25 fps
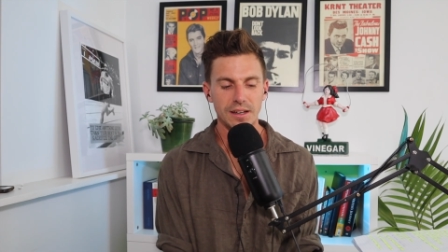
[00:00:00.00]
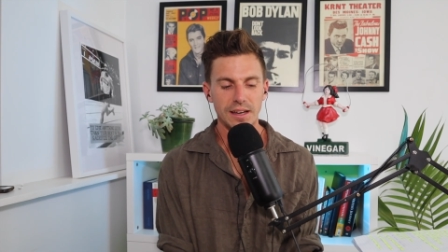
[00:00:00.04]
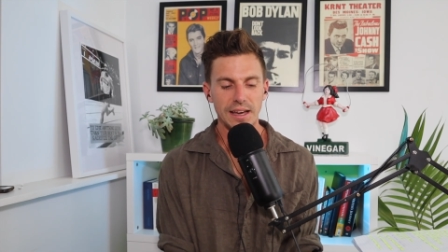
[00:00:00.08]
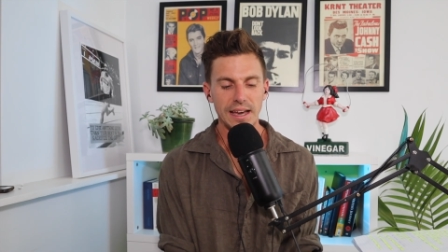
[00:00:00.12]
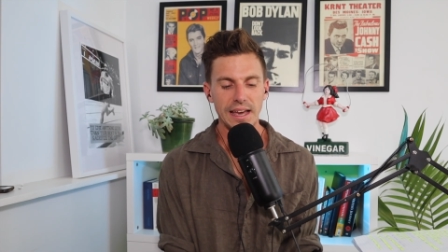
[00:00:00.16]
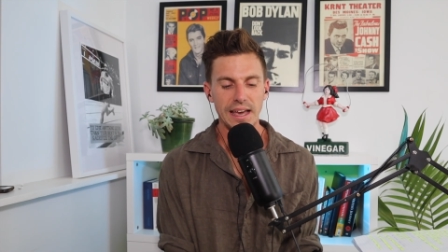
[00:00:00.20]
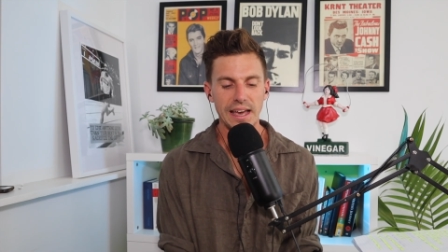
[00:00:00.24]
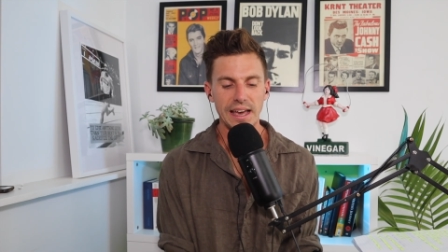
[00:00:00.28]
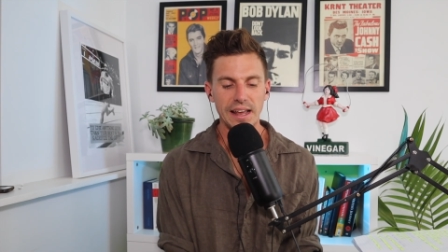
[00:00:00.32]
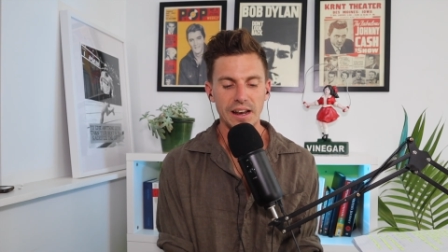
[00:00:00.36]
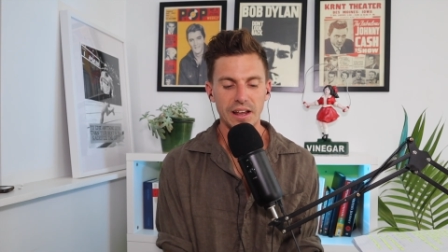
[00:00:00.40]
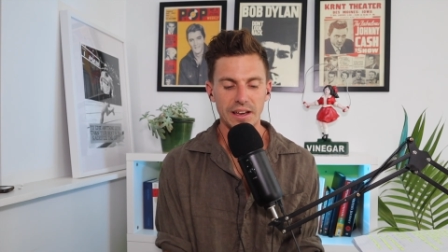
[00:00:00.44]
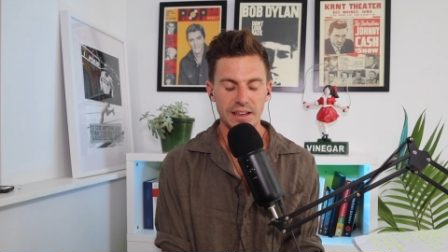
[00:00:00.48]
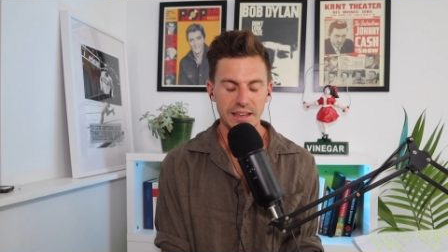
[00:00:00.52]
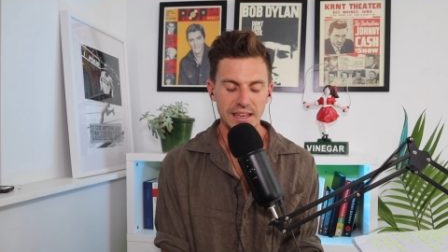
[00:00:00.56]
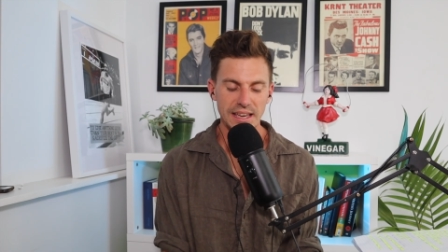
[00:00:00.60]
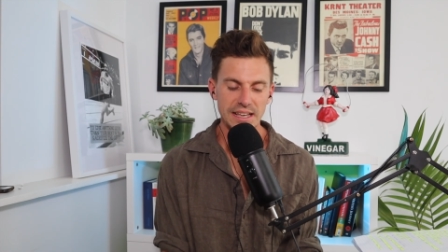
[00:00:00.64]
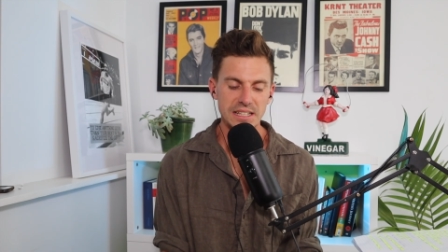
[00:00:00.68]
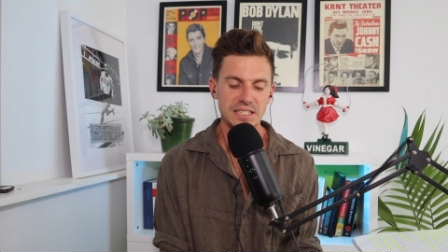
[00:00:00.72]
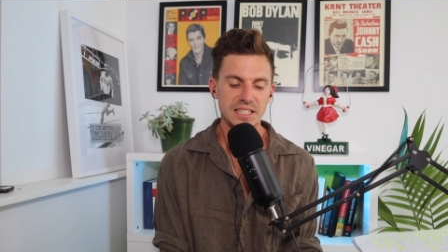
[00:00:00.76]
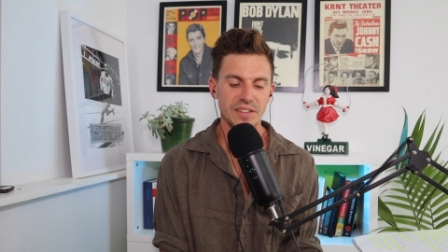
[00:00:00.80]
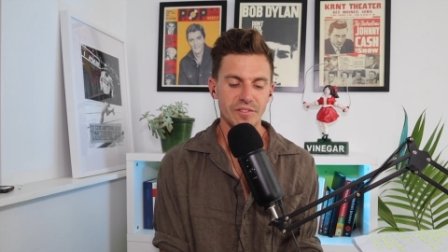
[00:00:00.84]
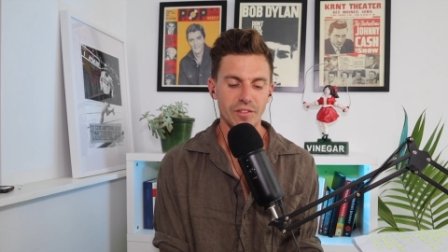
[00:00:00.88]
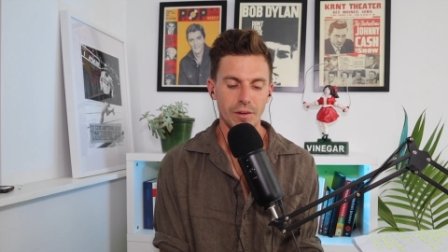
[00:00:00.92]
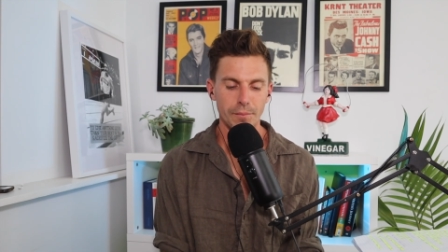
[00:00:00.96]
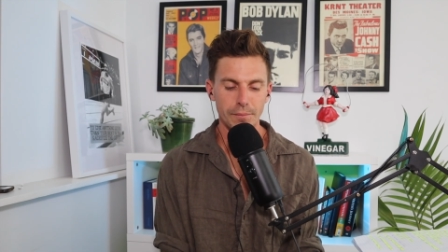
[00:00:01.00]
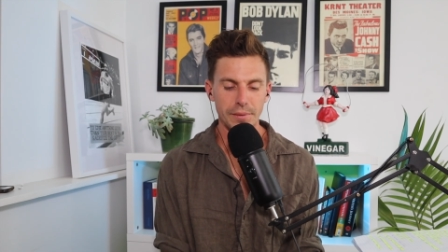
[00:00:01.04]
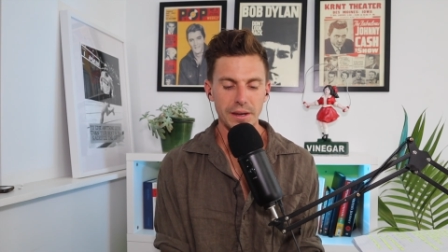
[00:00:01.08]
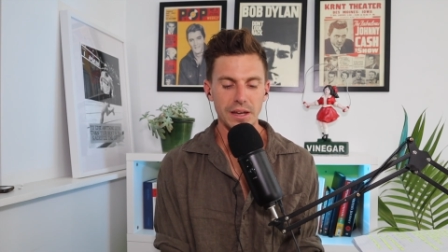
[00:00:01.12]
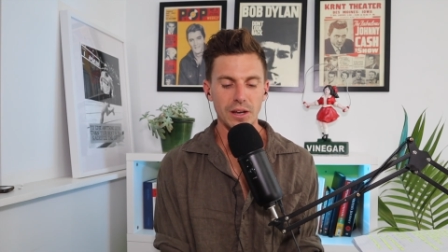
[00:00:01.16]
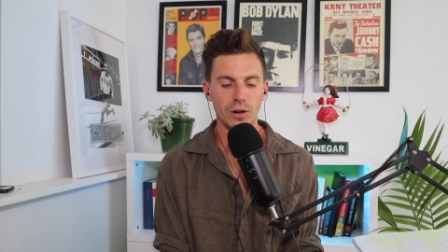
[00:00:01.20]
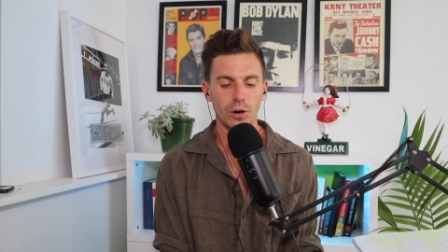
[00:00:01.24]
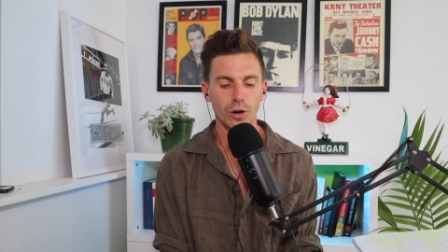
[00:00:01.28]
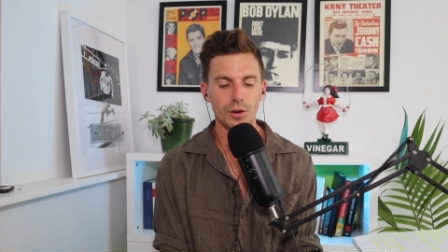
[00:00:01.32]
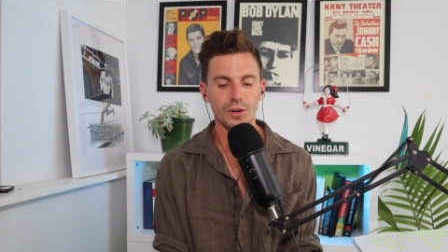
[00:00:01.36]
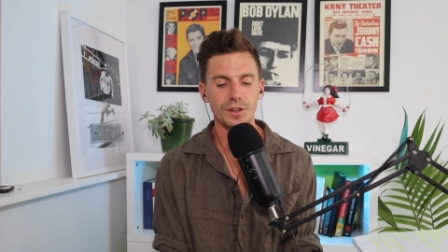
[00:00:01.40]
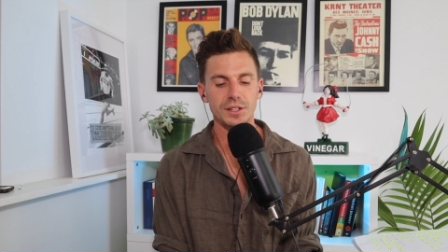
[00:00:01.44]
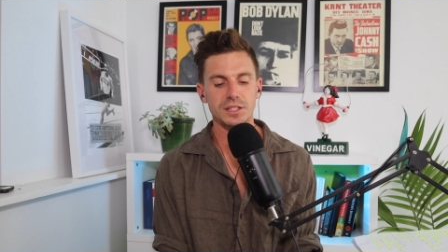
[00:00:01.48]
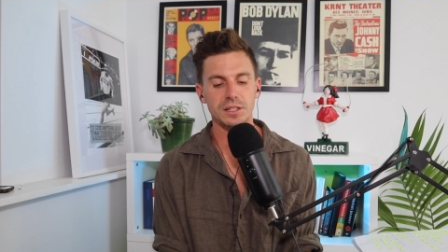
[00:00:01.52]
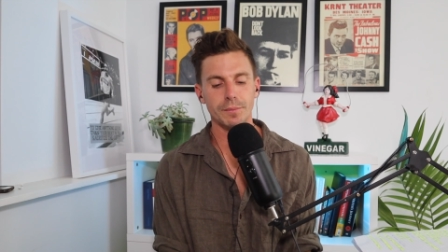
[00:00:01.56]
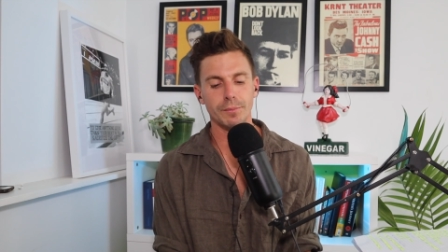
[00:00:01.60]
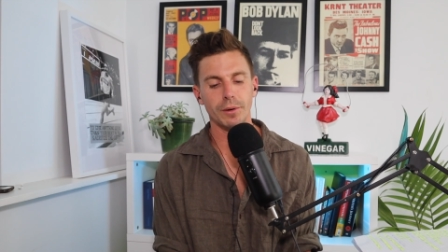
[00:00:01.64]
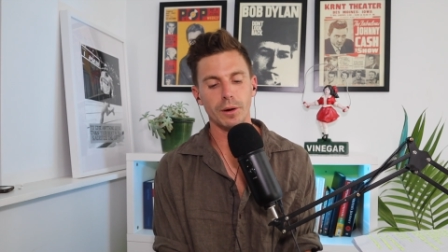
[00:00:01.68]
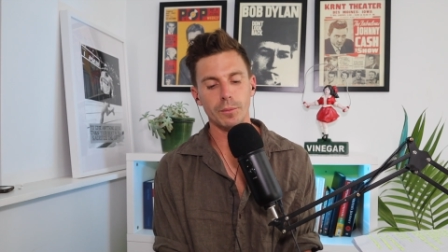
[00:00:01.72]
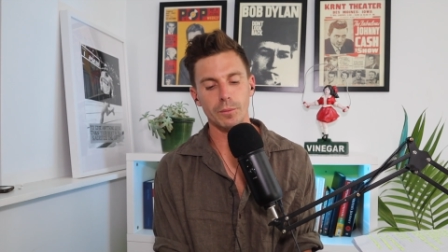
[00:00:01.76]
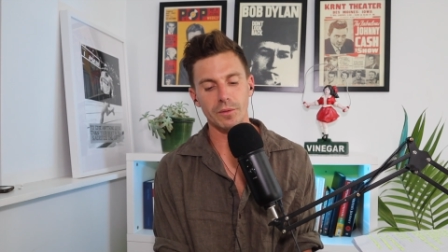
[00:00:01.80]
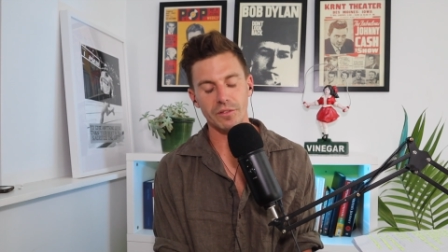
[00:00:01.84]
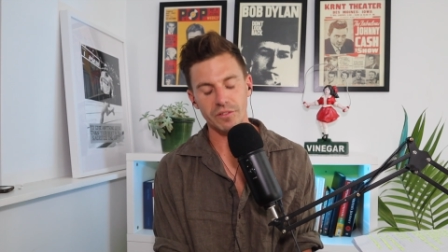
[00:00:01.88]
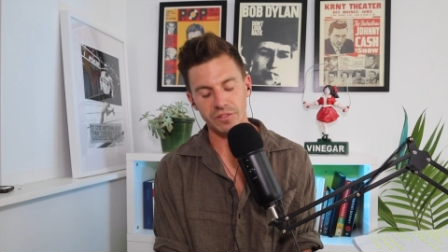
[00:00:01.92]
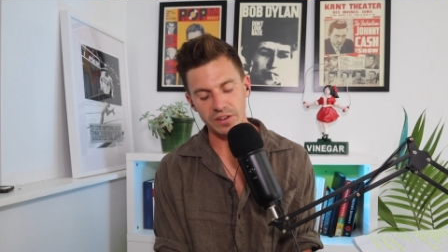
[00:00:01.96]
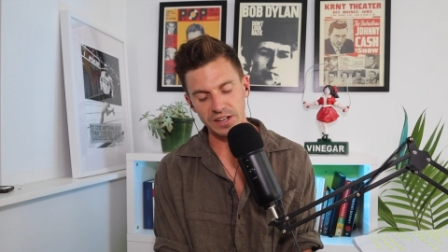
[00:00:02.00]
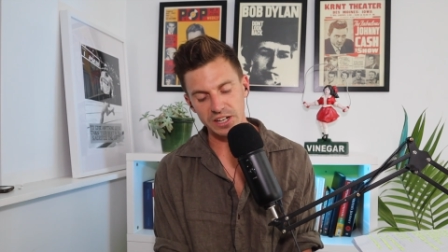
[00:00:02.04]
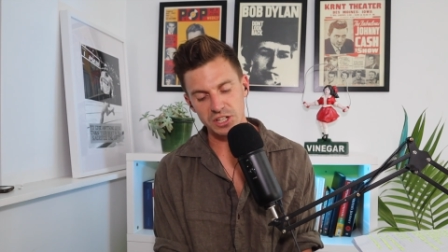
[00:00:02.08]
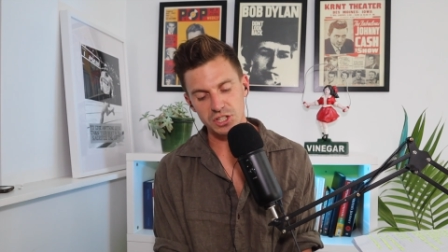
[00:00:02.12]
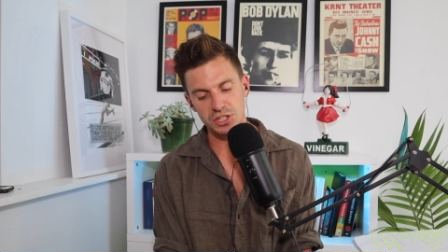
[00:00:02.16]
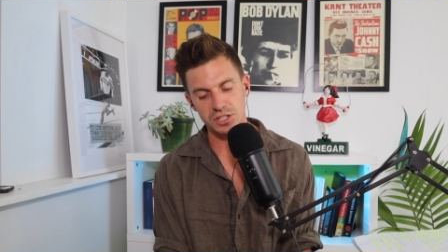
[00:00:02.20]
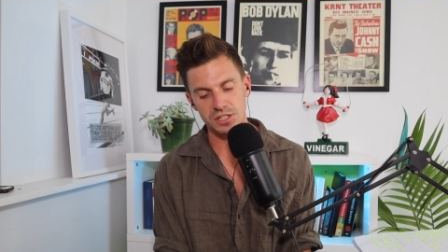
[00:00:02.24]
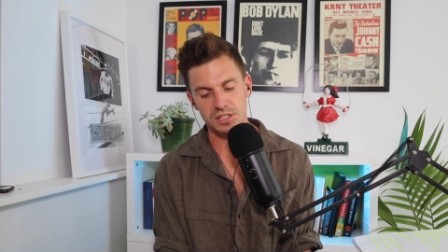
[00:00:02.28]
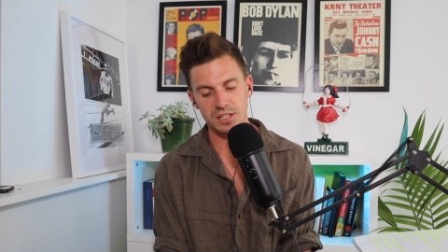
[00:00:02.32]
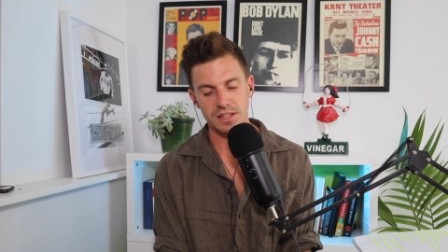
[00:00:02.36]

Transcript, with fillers: and and I guess if I'm being honest, upon reflection,